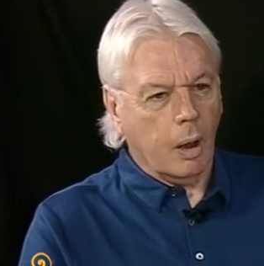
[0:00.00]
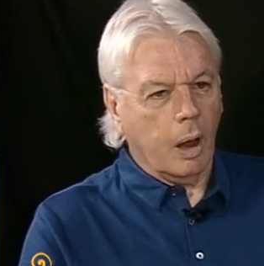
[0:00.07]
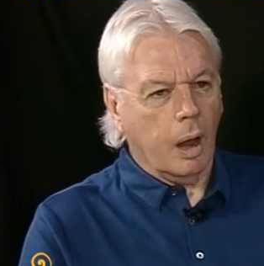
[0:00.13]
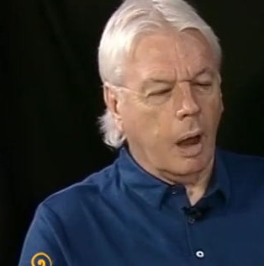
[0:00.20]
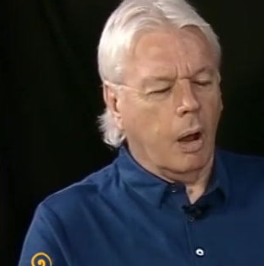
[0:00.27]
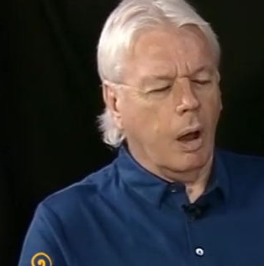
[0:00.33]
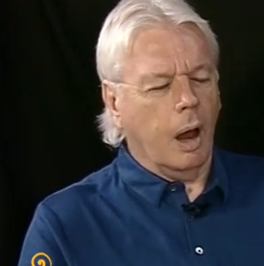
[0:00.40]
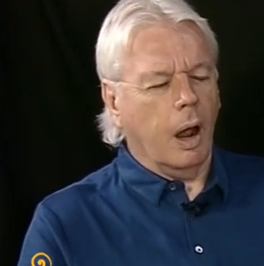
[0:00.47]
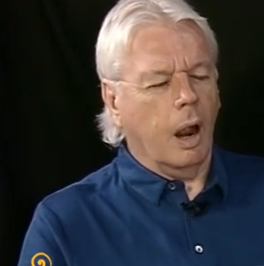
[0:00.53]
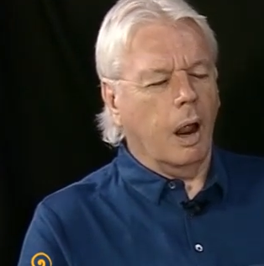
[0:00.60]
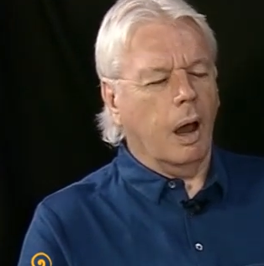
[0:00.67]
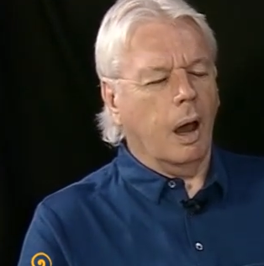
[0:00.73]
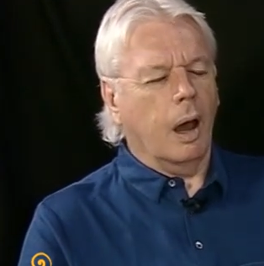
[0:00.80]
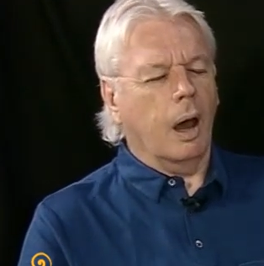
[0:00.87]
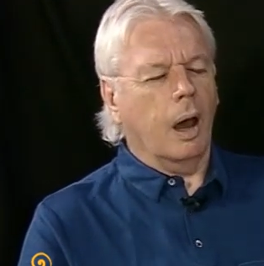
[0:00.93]

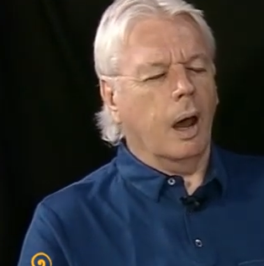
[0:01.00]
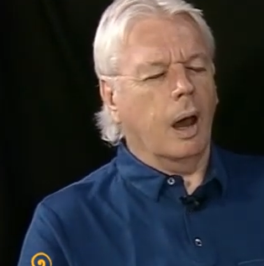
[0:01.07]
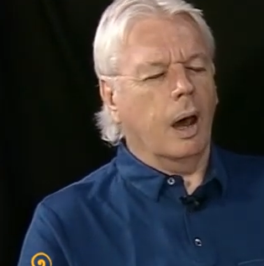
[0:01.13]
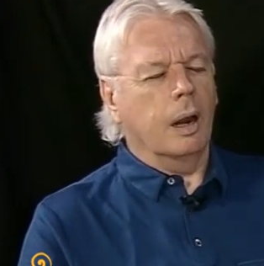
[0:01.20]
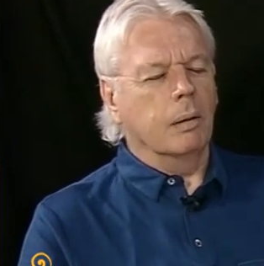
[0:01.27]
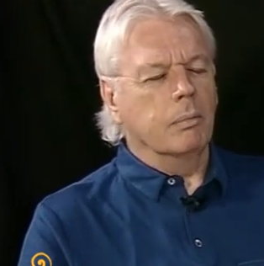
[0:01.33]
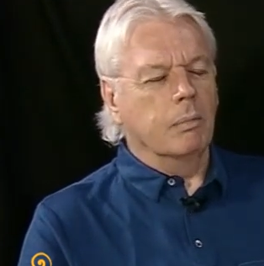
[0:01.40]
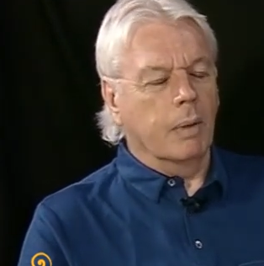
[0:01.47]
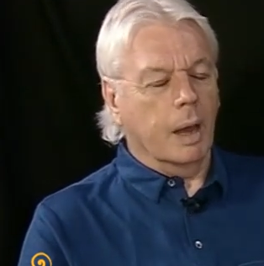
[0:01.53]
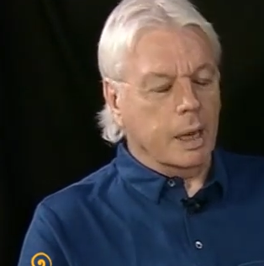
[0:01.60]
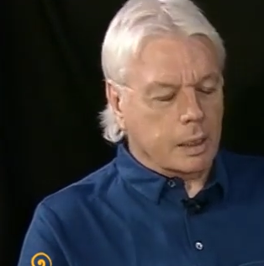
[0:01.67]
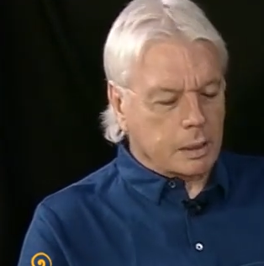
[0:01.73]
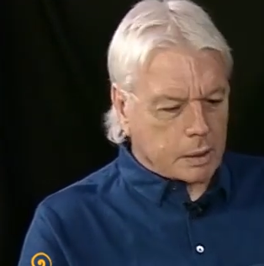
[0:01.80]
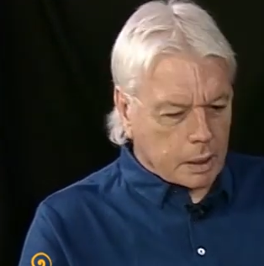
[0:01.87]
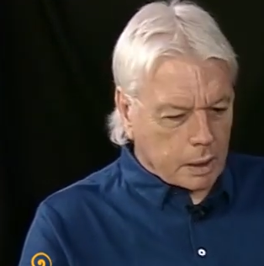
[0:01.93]
an
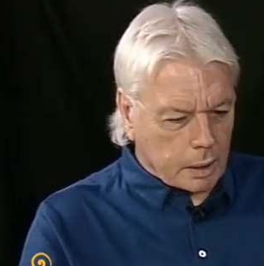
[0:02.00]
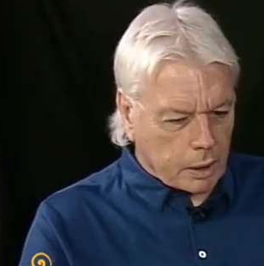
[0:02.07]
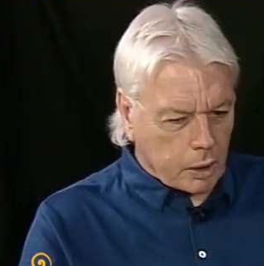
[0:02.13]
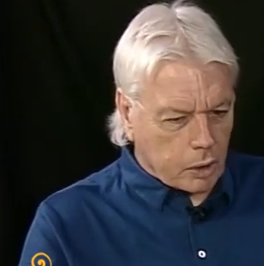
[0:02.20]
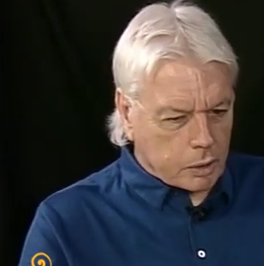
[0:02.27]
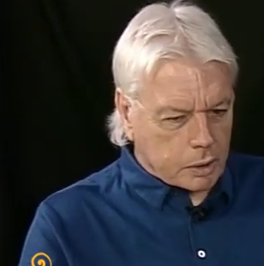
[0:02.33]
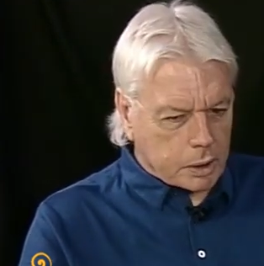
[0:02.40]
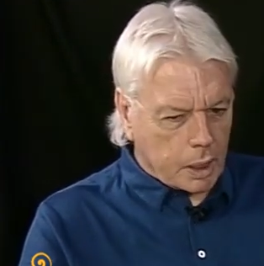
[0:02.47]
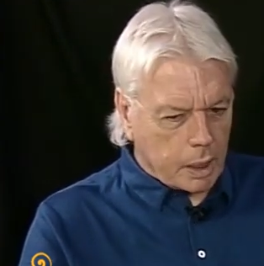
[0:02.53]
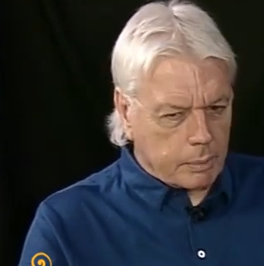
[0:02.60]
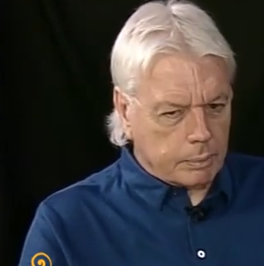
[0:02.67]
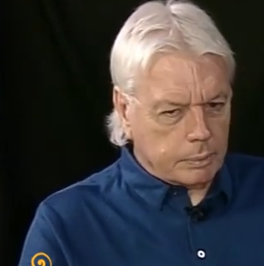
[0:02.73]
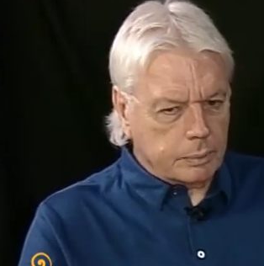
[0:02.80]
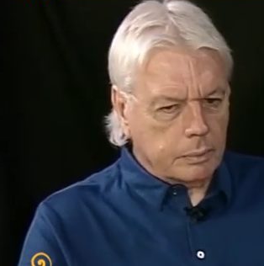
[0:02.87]
amazingly long time.